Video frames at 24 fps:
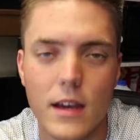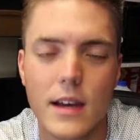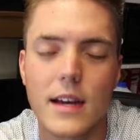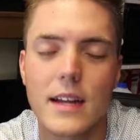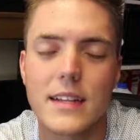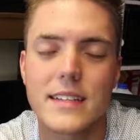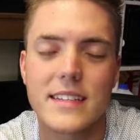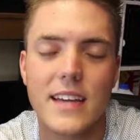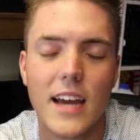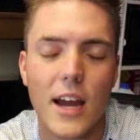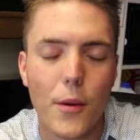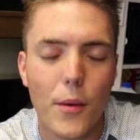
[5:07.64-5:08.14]

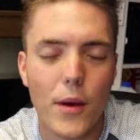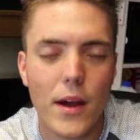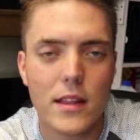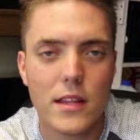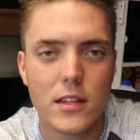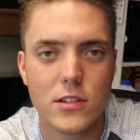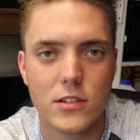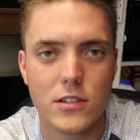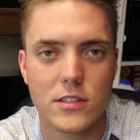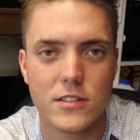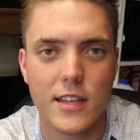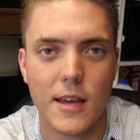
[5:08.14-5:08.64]

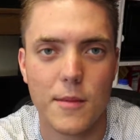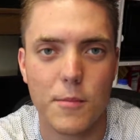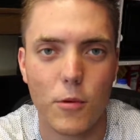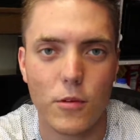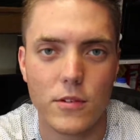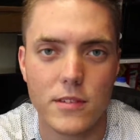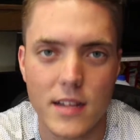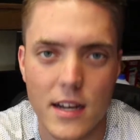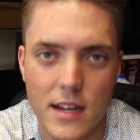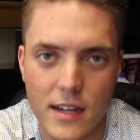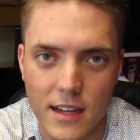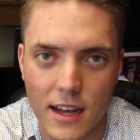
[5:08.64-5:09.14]

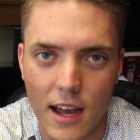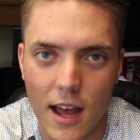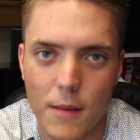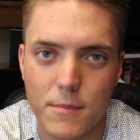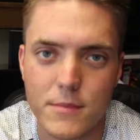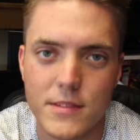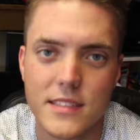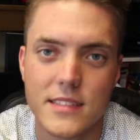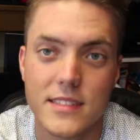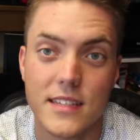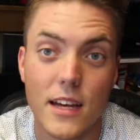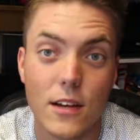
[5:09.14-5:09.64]

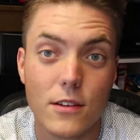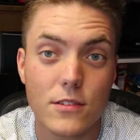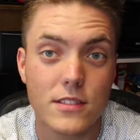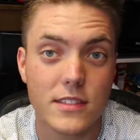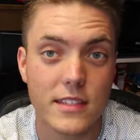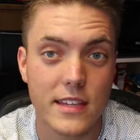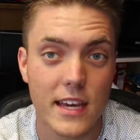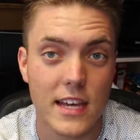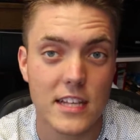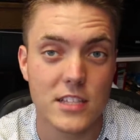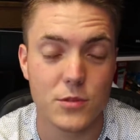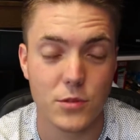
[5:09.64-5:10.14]
DIYelectricskateboard.com sells
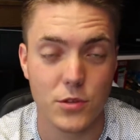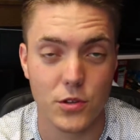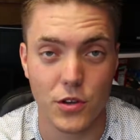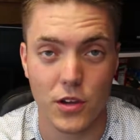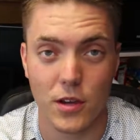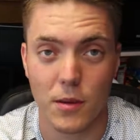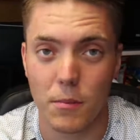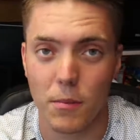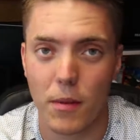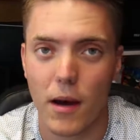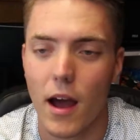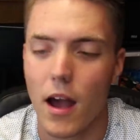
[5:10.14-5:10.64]
kits where you
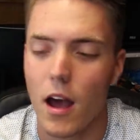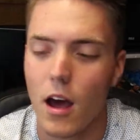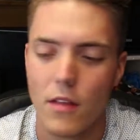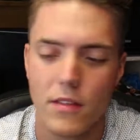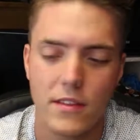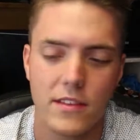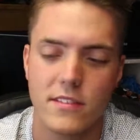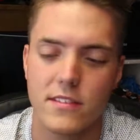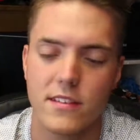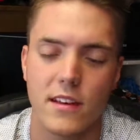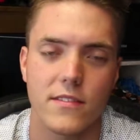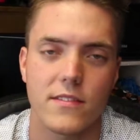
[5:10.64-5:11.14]
can buy all
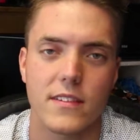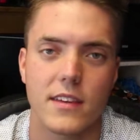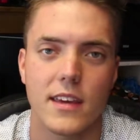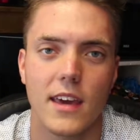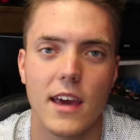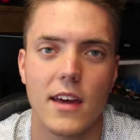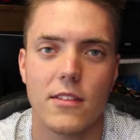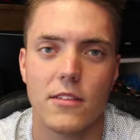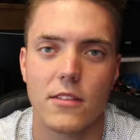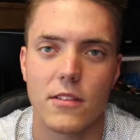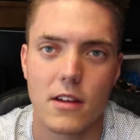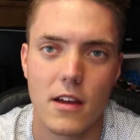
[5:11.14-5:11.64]
this stuff
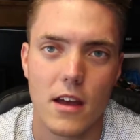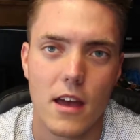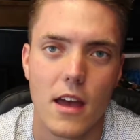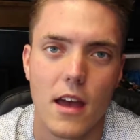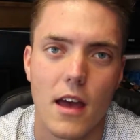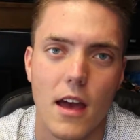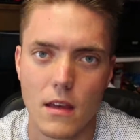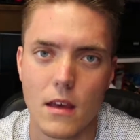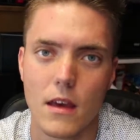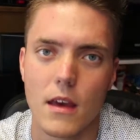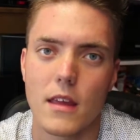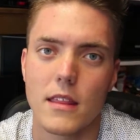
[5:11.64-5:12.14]
together.
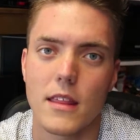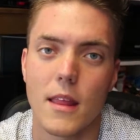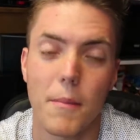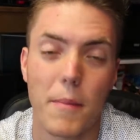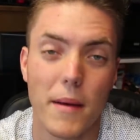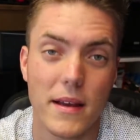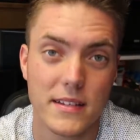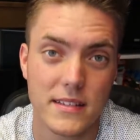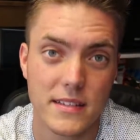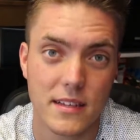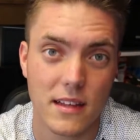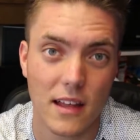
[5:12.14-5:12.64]
The
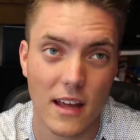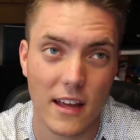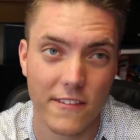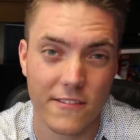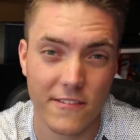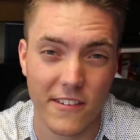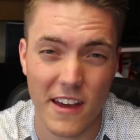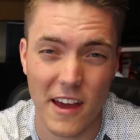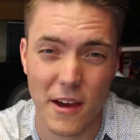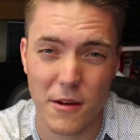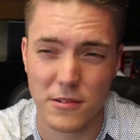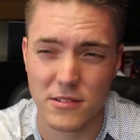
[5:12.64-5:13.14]
best deal I
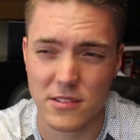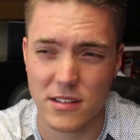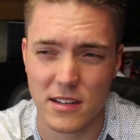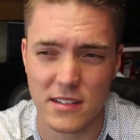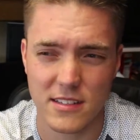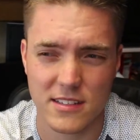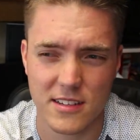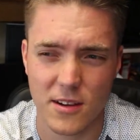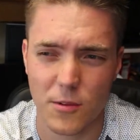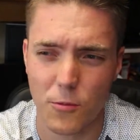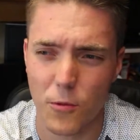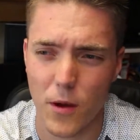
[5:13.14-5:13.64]
found was
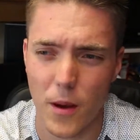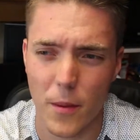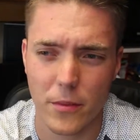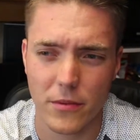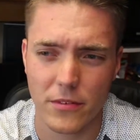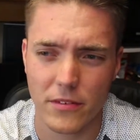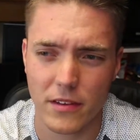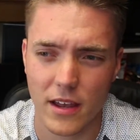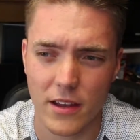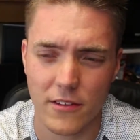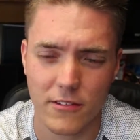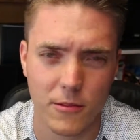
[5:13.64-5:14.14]
on some
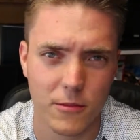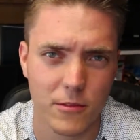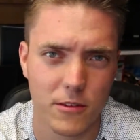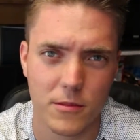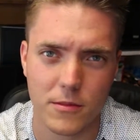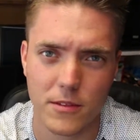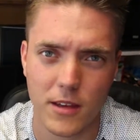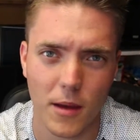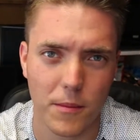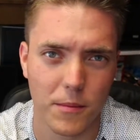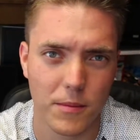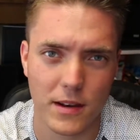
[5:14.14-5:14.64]
website from
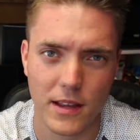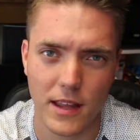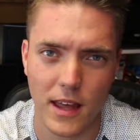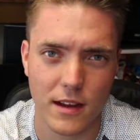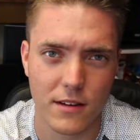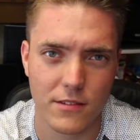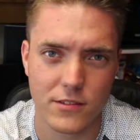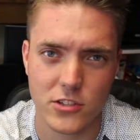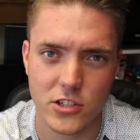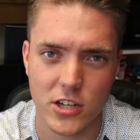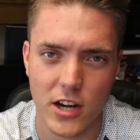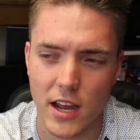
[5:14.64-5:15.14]
some company
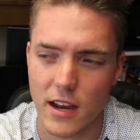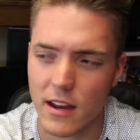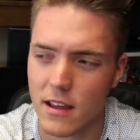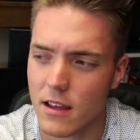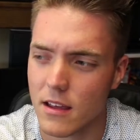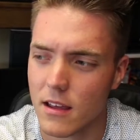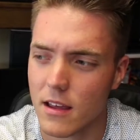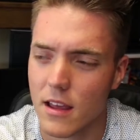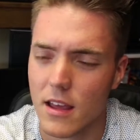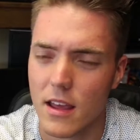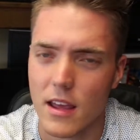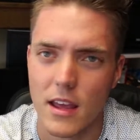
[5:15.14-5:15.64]
out of
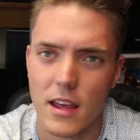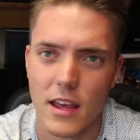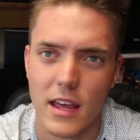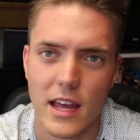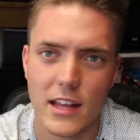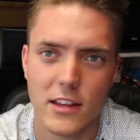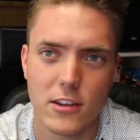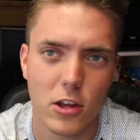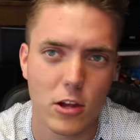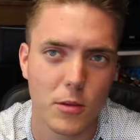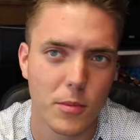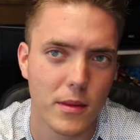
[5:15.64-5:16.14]
China.
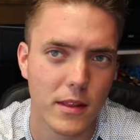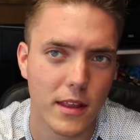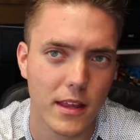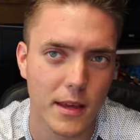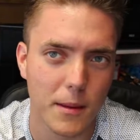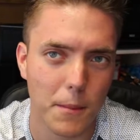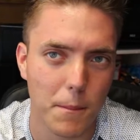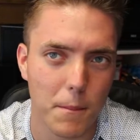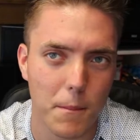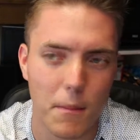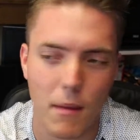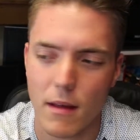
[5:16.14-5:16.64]
It took me like
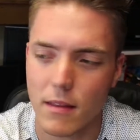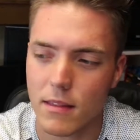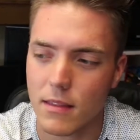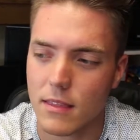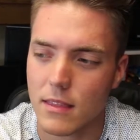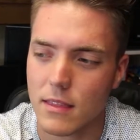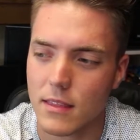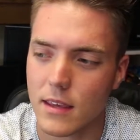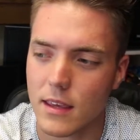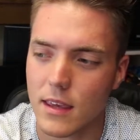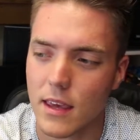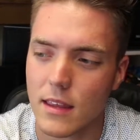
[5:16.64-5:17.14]
a
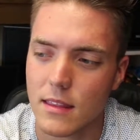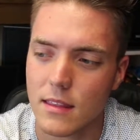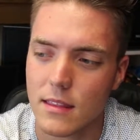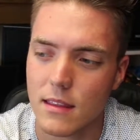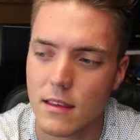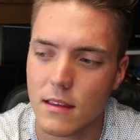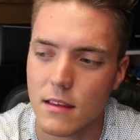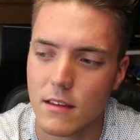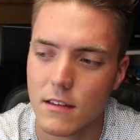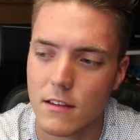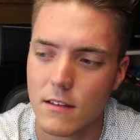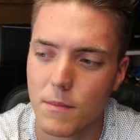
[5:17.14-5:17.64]
month to get
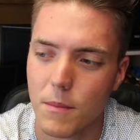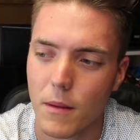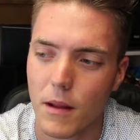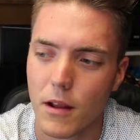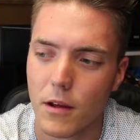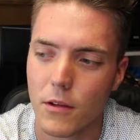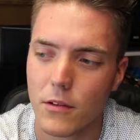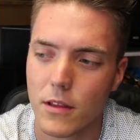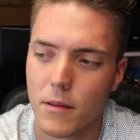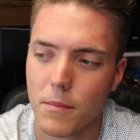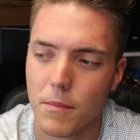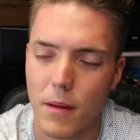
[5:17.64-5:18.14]
these, but
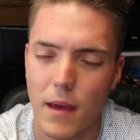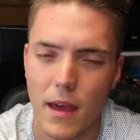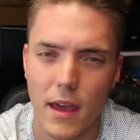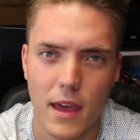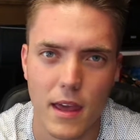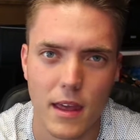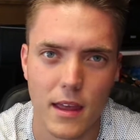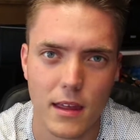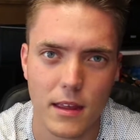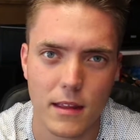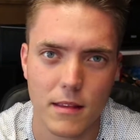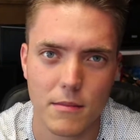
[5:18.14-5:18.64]
I only
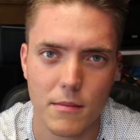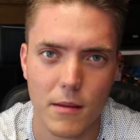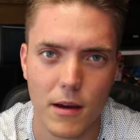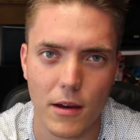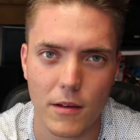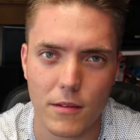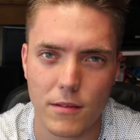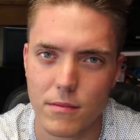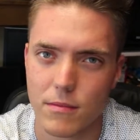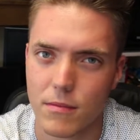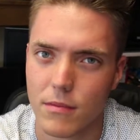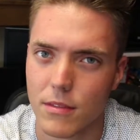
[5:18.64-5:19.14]
paid
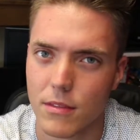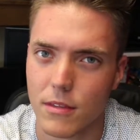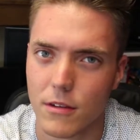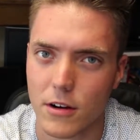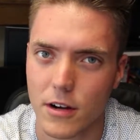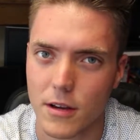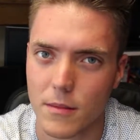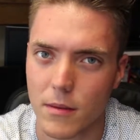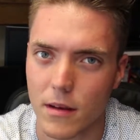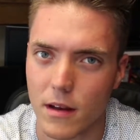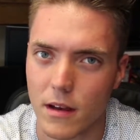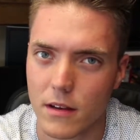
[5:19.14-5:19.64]
about
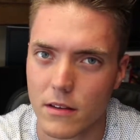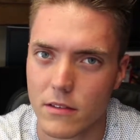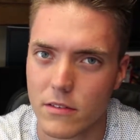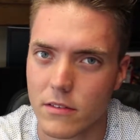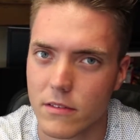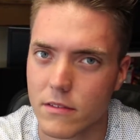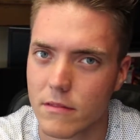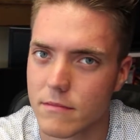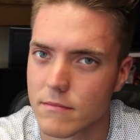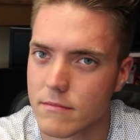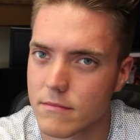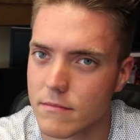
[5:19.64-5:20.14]
30
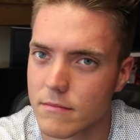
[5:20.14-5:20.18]
bucks.